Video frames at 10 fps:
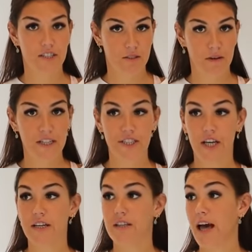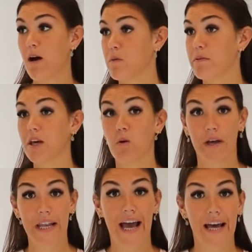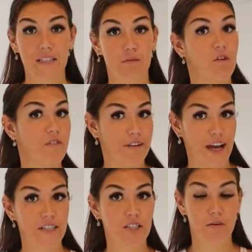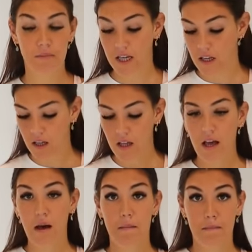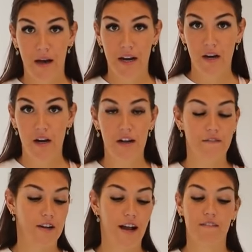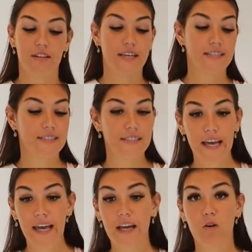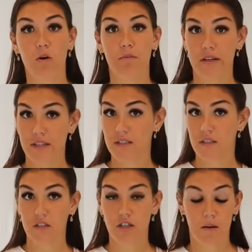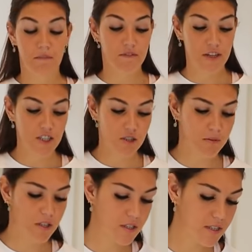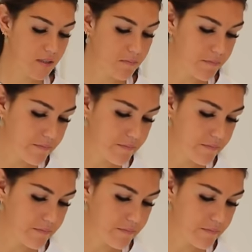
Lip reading: I just mentioned, that will be a way to add some more fat to your meal. Butter, if you're having like a steak or putting this on top of vegetables.